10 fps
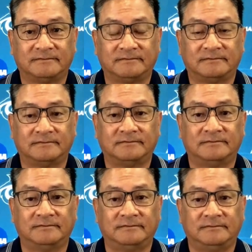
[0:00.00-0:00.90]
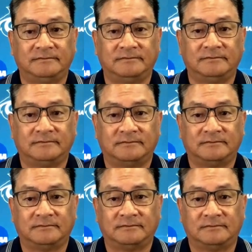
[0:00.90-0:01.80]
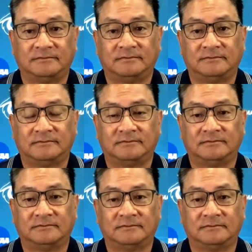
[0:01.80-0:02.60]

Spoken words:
This person isn't speaking.